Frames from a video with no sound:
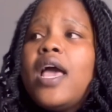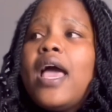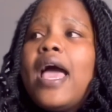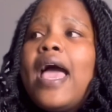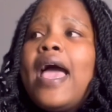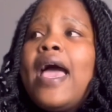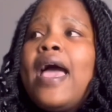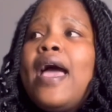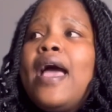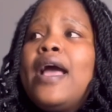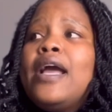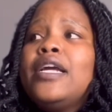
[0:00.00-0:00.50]

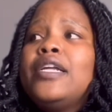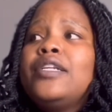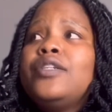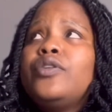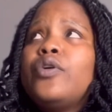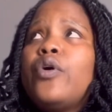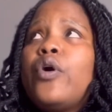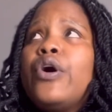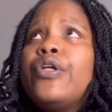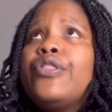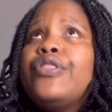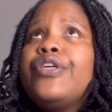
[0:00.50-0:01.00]
And
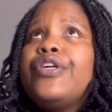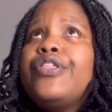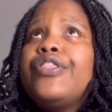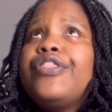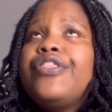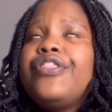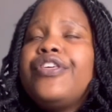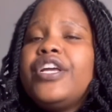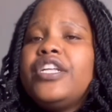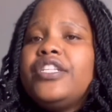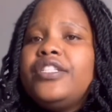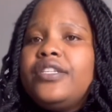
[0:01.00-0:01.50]
on the
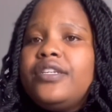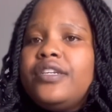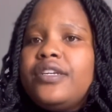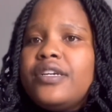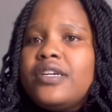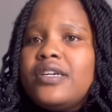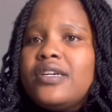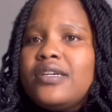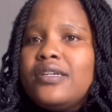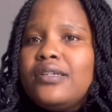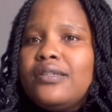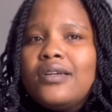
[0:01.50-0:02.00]

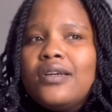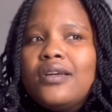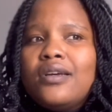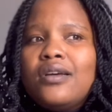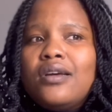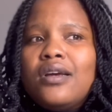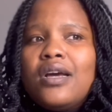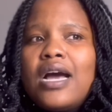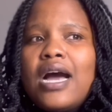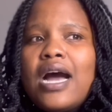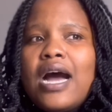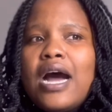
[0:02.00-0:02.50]
30th,
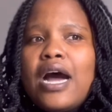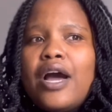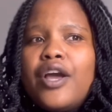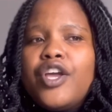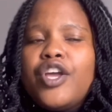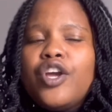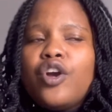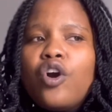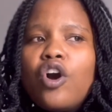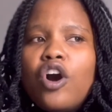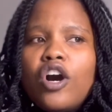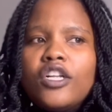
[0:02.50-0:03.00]

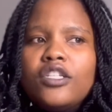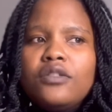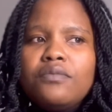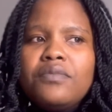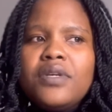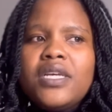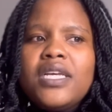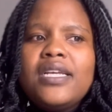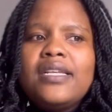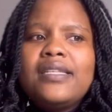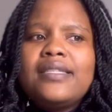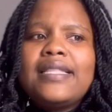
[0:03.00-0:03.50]
he called
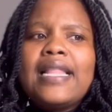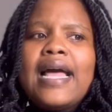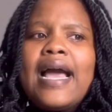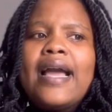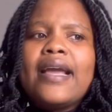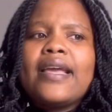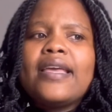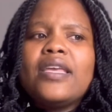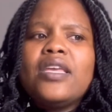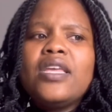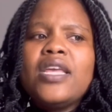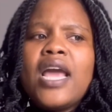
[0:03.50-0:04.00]
me. He's
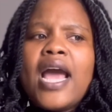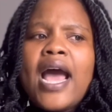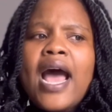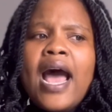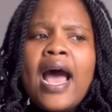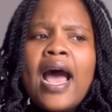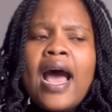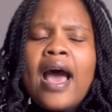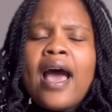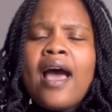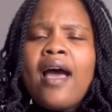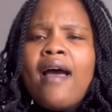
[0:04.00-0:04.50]
like,
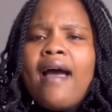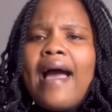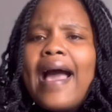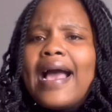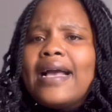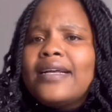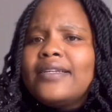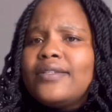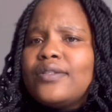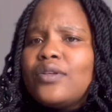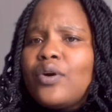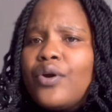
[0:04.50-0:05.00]
yeah,
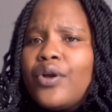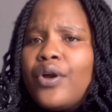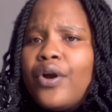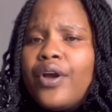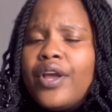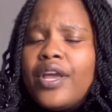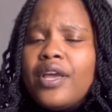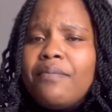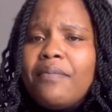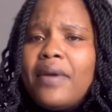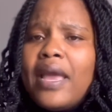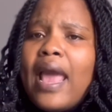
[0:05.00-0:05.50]
I saw your
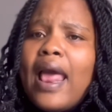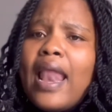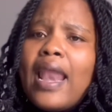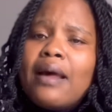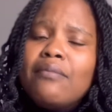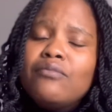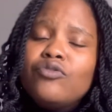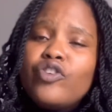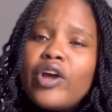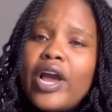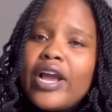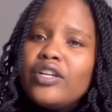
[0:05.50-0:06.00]
email.
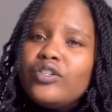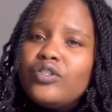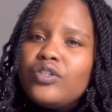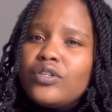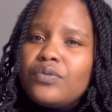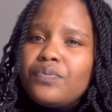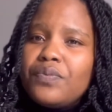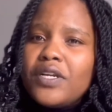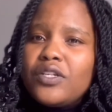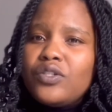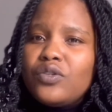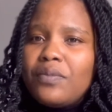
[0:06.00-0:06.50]
I'm trying to
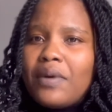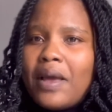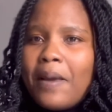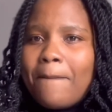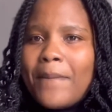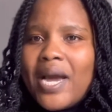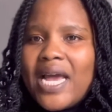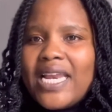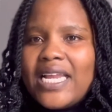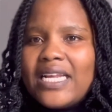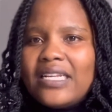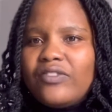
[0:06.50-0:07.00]
speak to my
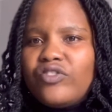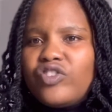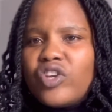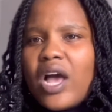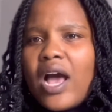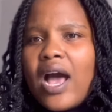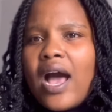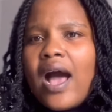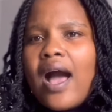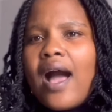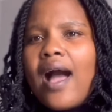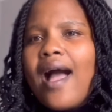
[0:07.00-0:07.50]

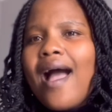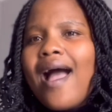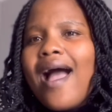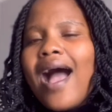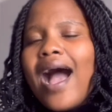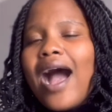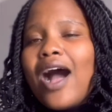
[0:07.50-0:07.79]
manager.